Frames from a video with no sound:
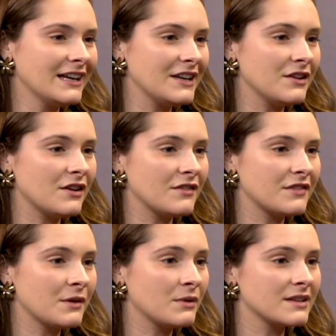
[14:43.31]
if
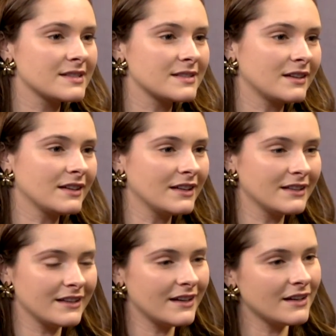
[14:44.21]
they want to start
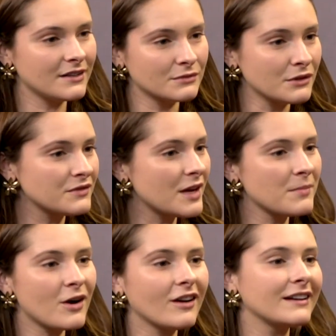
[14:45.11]
a
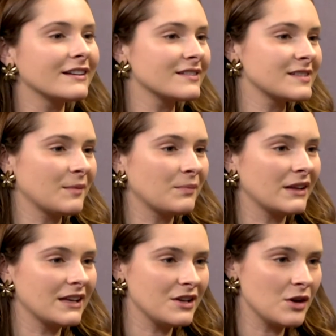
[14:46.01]
rooftop garden or
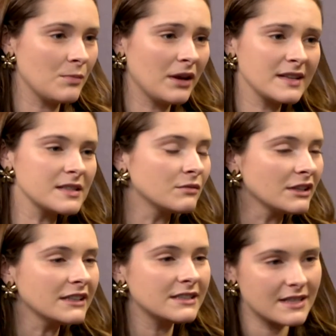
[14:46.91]
something, because it
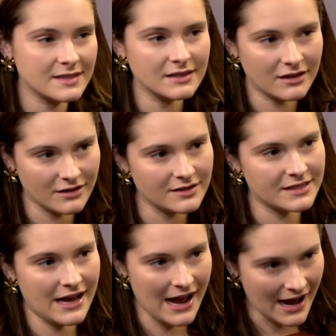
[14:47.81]
really doesn't hurt
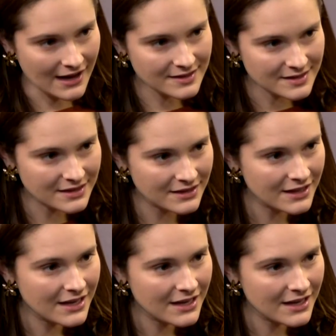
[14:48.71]
to ask.